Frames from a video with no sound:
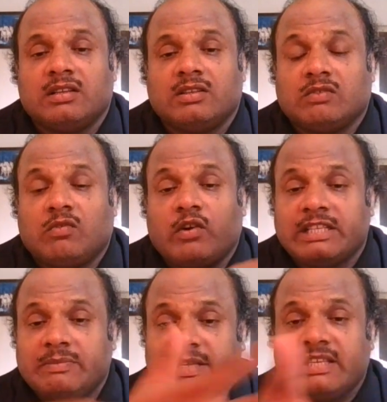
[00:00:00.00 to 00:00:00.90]
So what
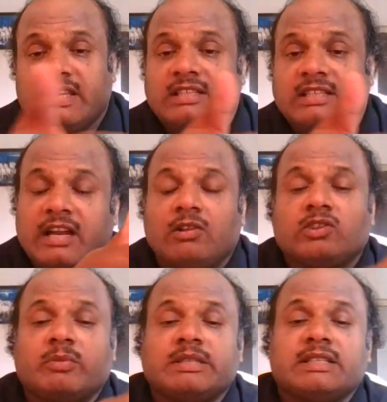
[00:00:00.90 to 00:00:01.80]
is business? That
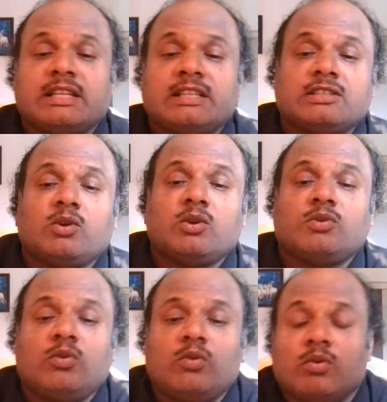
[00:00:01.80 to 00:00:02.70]
also basically these
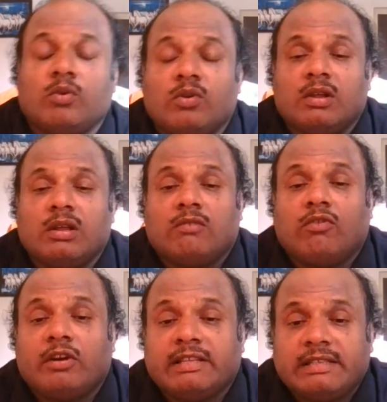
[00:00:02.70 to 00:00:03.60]
groups know.
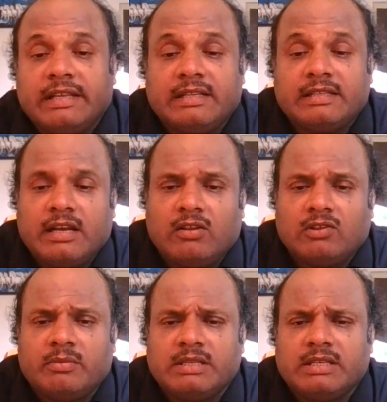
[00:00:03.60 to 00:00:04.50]
What is sales? That
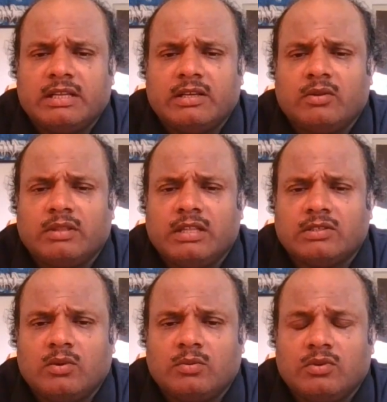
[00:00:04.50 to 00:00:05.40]
also basically these
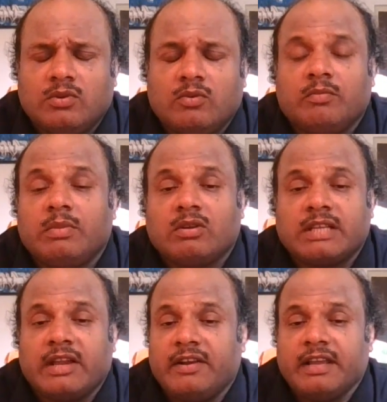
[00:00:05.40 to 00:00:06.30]
groups know. Because
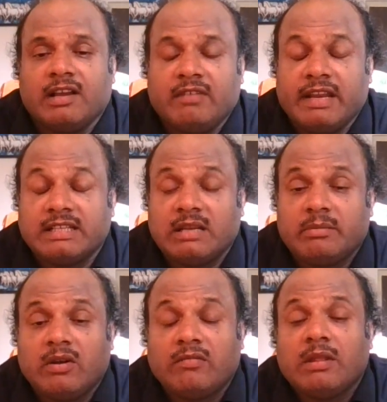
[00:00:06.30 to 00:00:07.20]
I have taken one
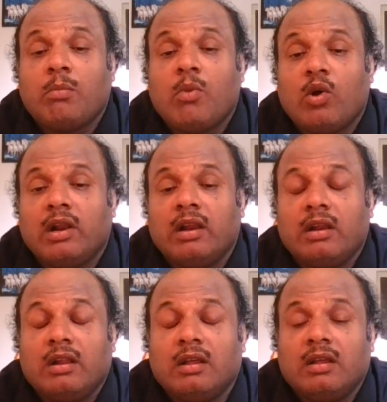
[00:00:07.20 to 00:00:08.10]
example of the mall.
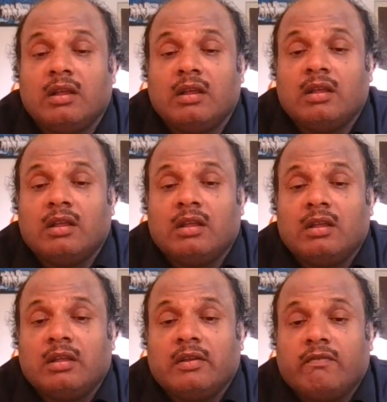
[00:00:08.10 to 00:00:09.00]

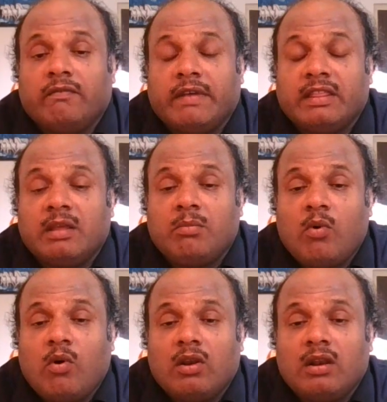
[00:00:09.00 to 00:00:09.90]
when the
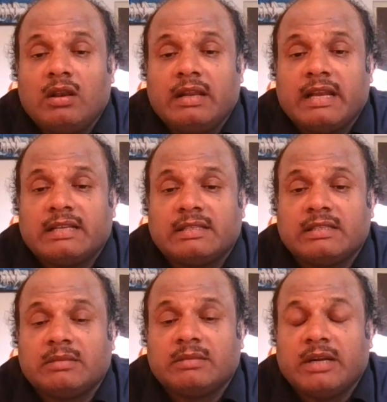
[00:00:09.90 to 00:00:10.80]
mall
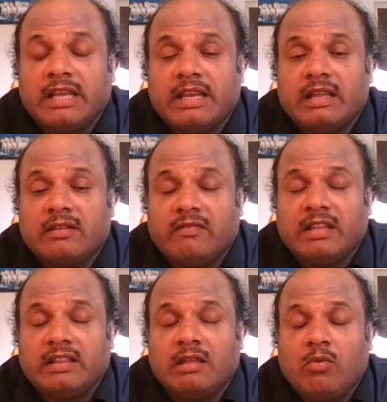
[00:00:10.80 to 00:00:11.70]
gets material,
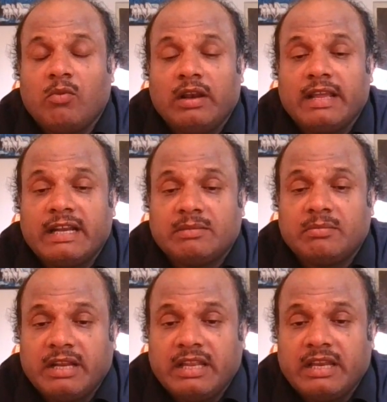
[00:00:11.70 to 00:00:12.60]
when the mall gets
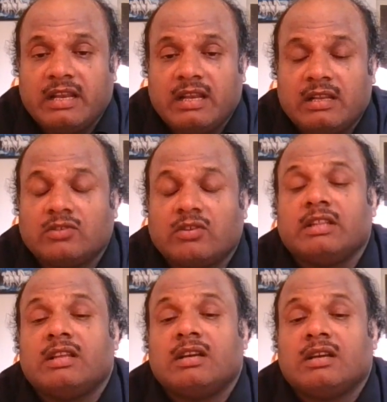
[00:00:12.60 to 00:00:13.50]
material, sorry,
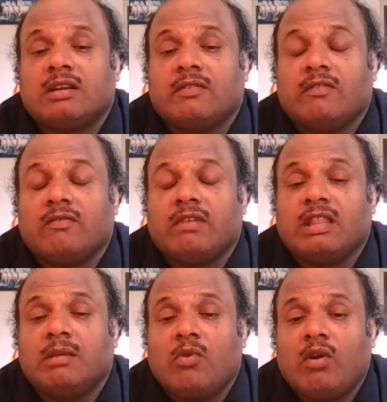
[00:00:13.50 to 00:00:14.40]
the when
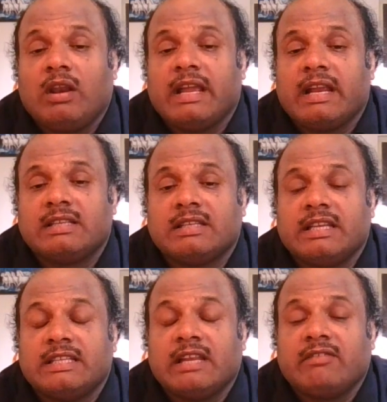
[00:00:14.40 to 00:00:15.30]
the mall gets
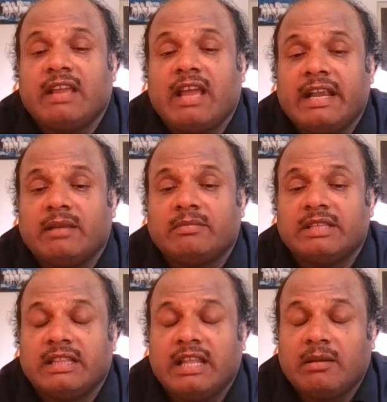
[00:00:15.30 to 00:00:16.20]
each and every items
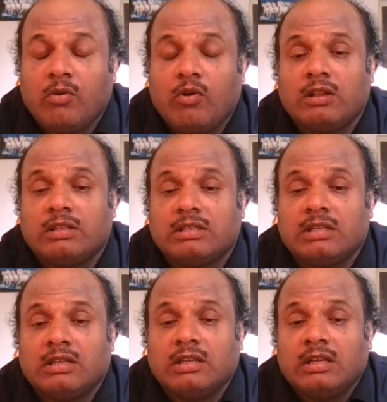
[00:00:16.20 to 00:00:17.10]
in their malls,
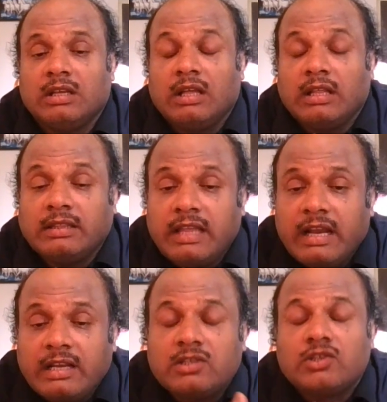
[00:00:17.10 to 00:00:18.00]

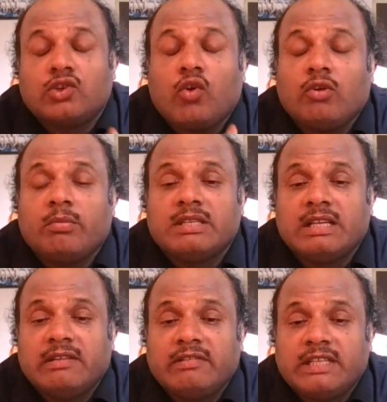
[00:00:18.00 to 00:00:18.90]
that stock
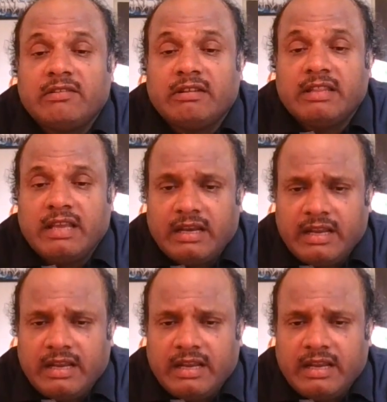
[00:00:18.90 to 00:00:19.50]
basically whichever they are